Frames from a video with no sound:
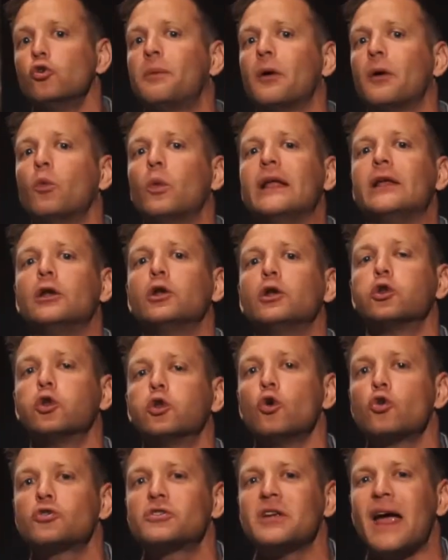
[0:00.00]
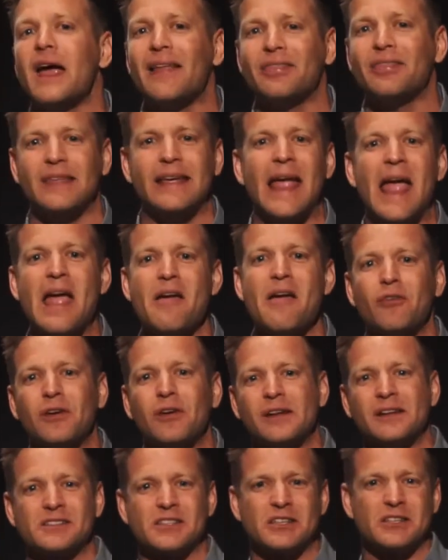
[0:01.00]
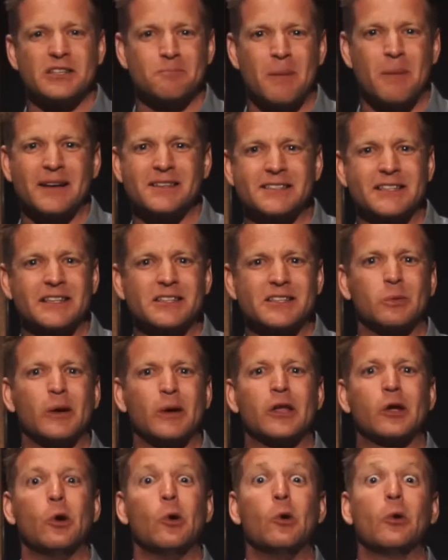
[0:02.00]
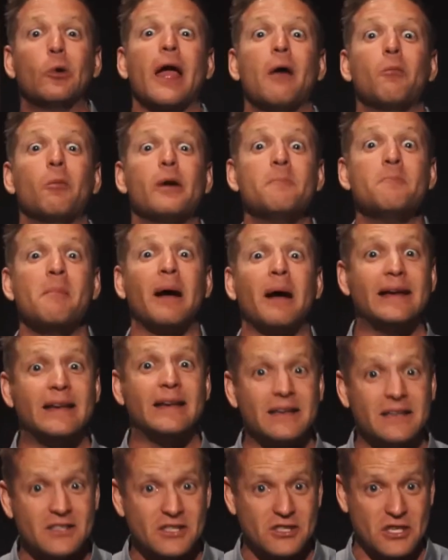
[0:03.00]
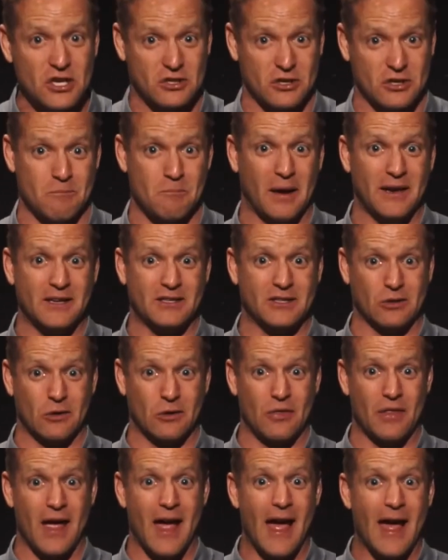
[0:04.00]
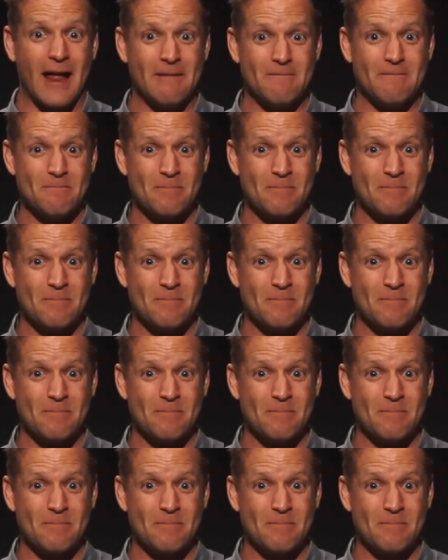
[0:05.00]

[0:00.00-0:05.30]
but we looked at the evidence as best as we could and we made a decision based on that?